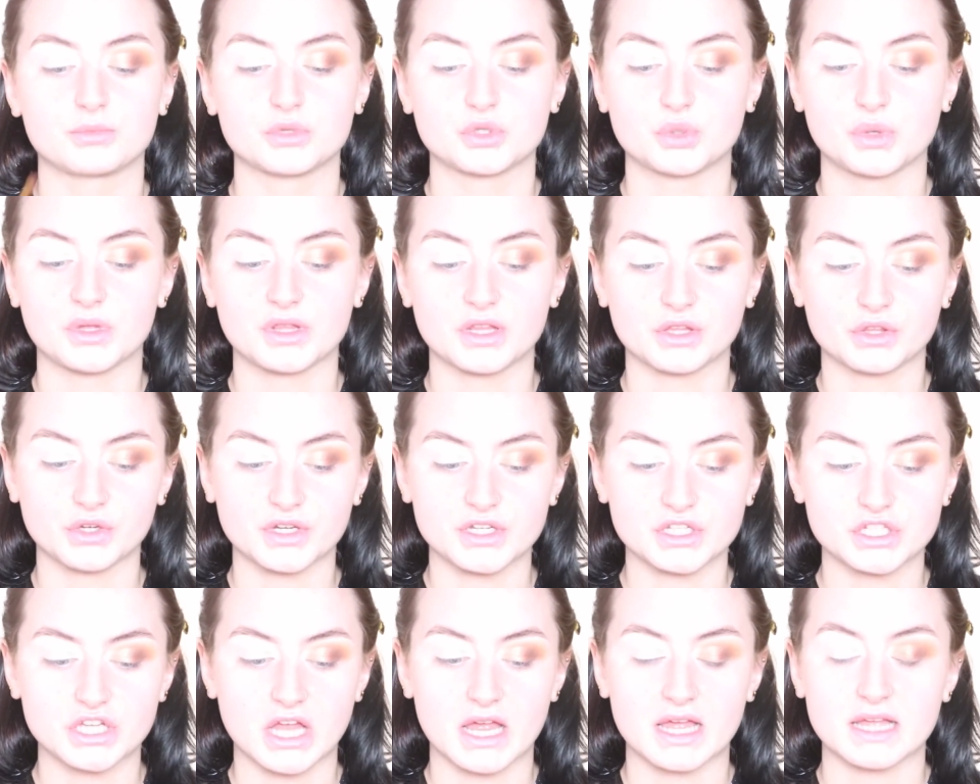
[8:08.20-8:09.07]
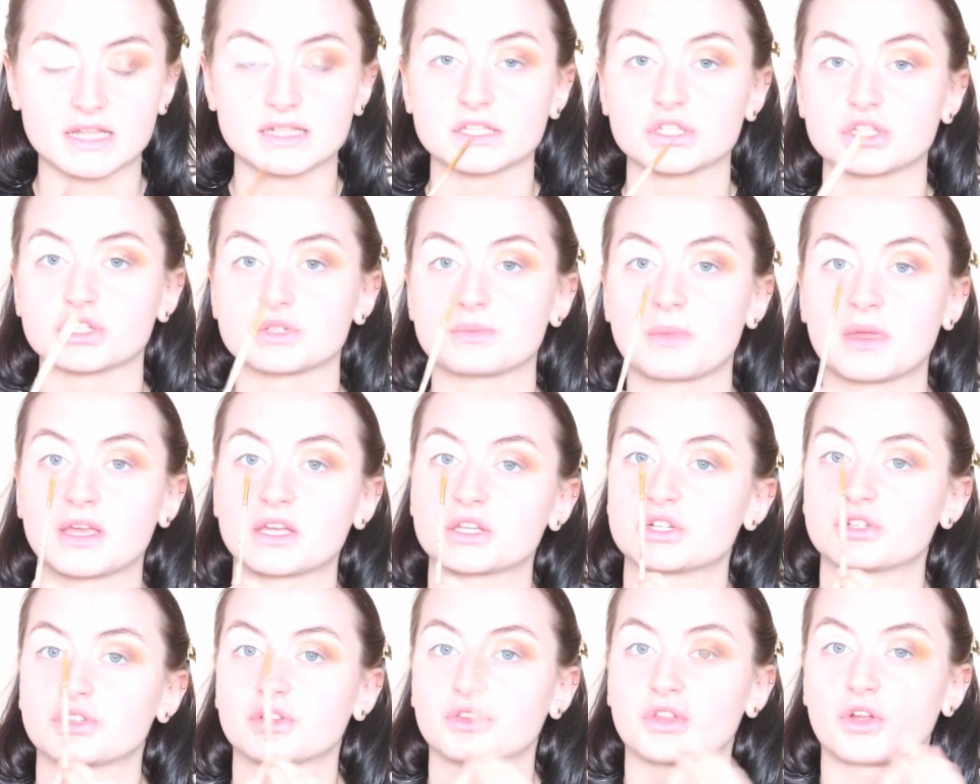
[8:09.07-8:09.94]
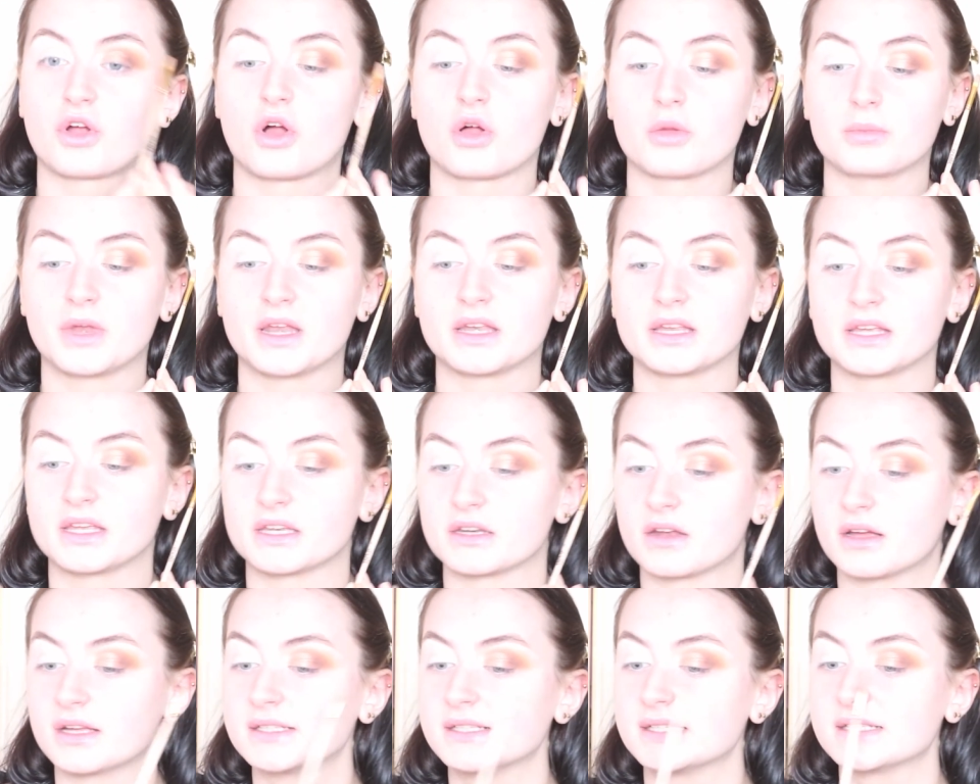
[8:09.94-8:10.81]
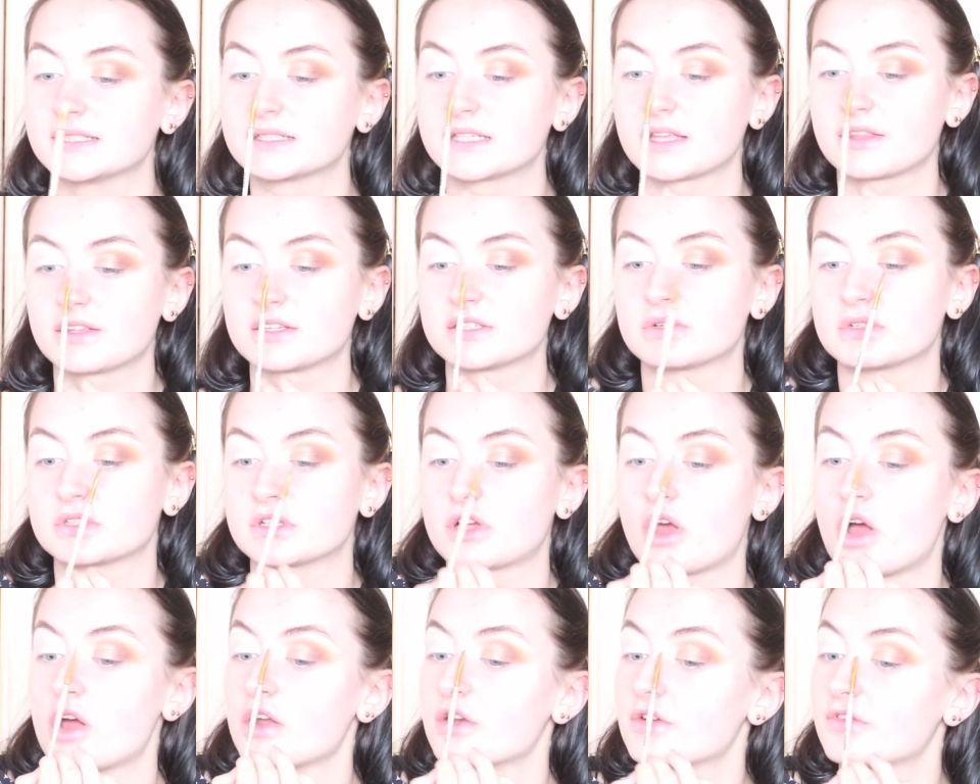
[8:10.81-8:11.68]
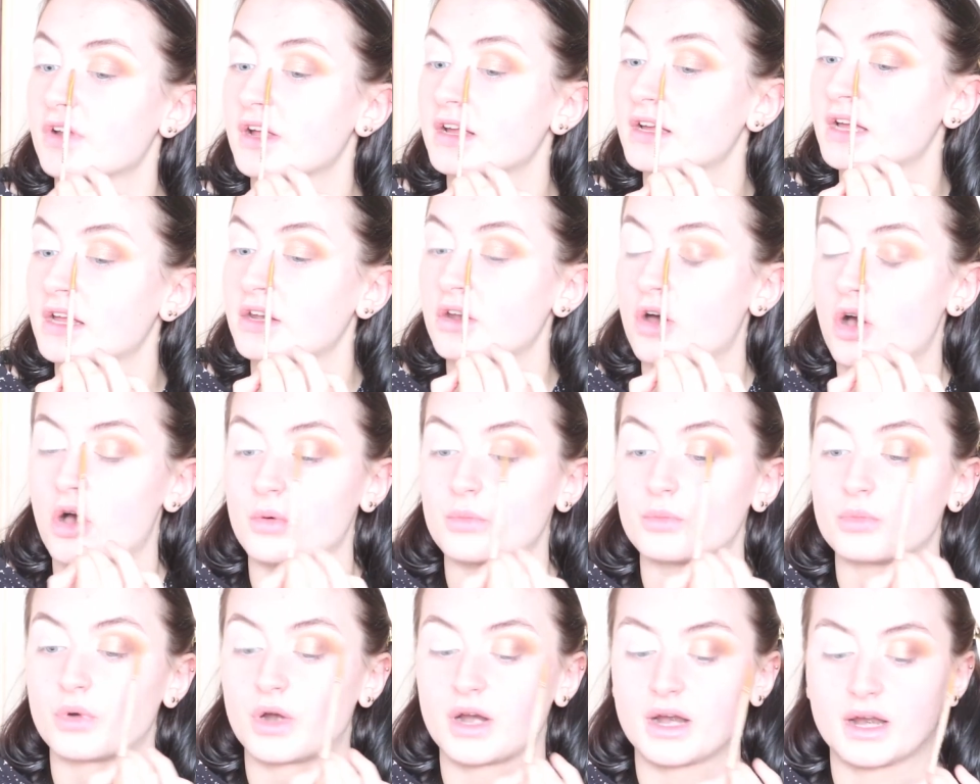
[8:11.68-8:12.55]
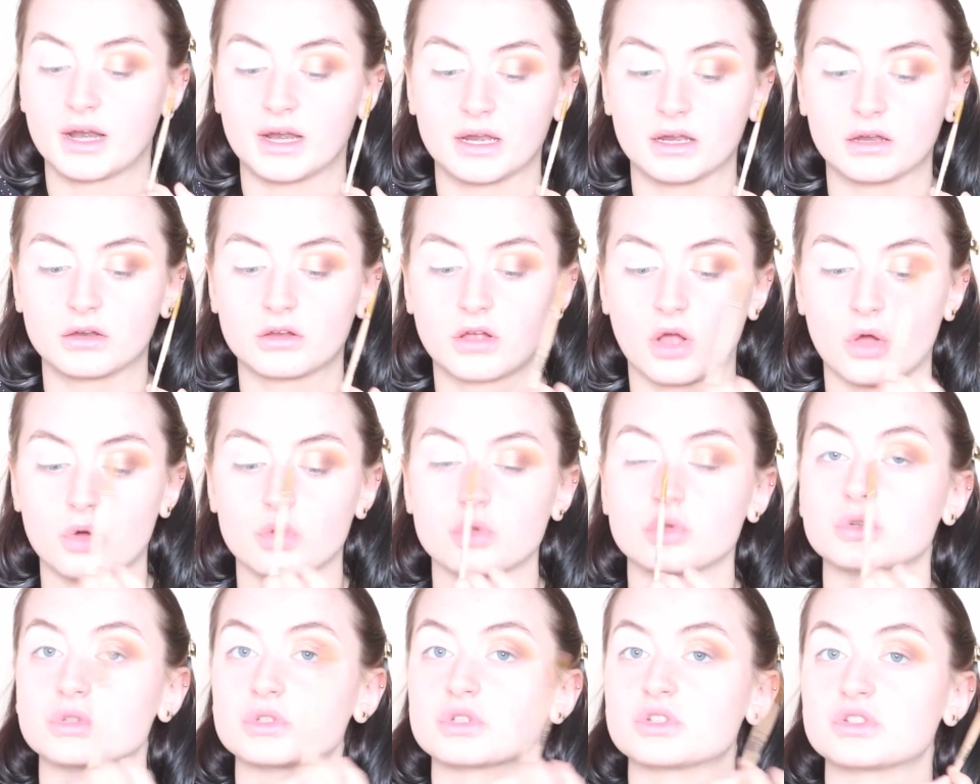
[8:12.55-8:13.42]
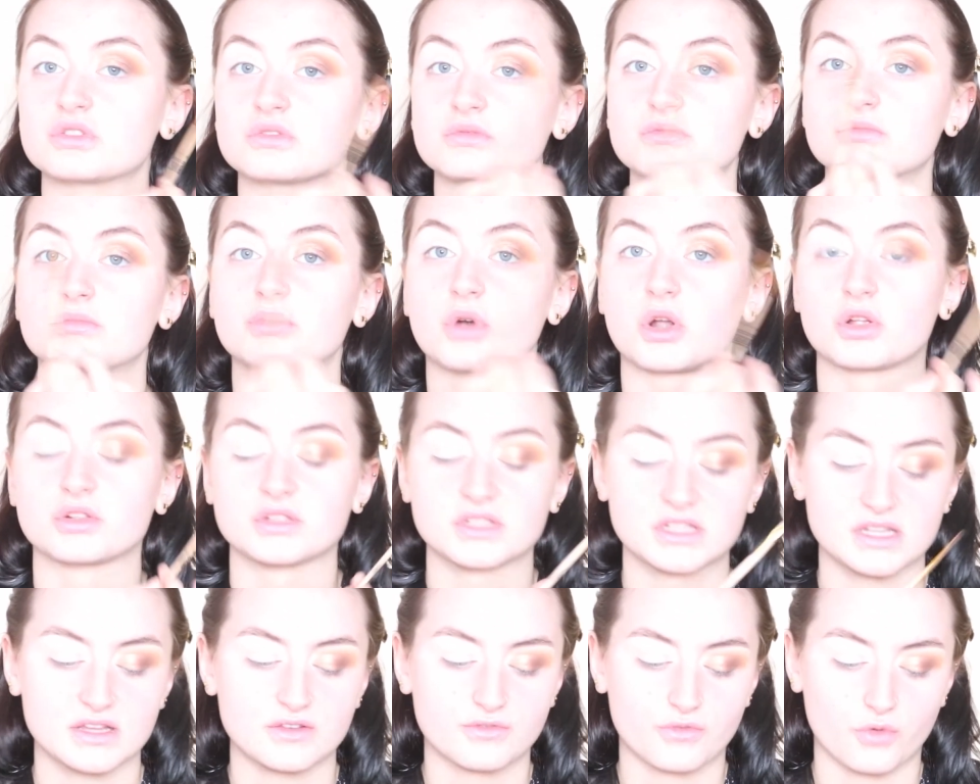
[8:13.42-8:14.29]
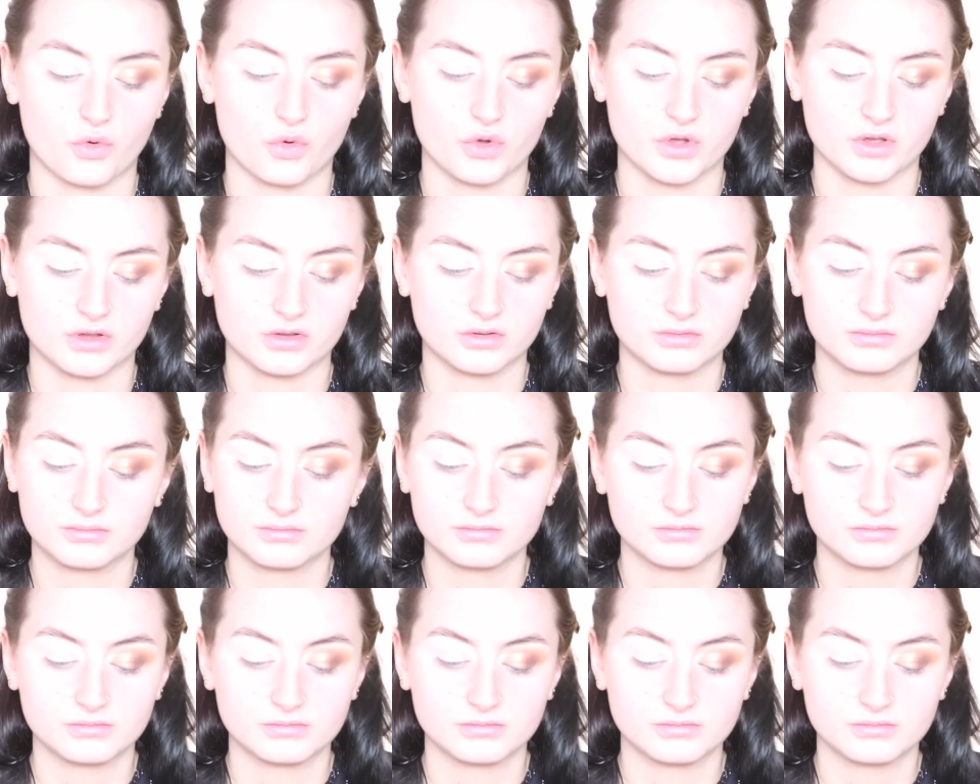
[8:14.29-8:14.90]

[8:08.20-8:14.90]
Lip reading: between the three shades and just making sure that they're all blending in nicely together, so it's kind of like an ombre gold bronzy foil